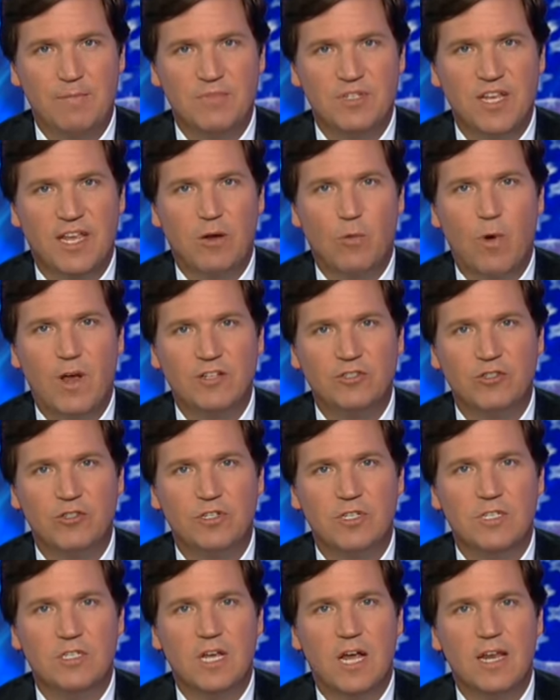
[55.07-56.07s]
saying Western
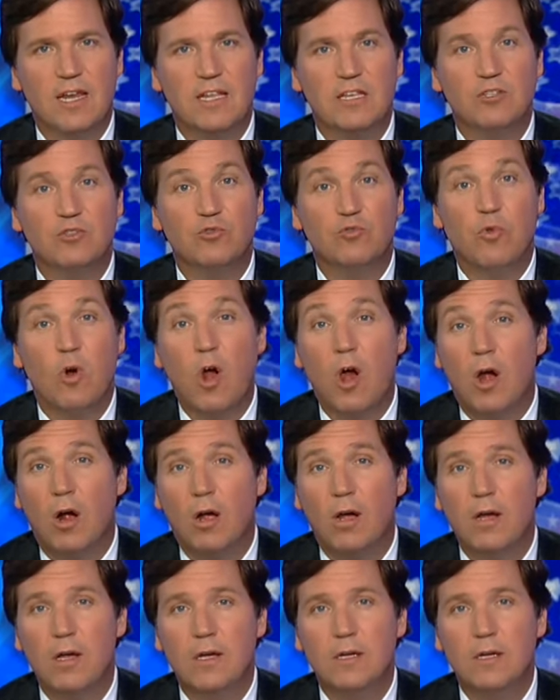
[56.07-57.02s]
society is wrong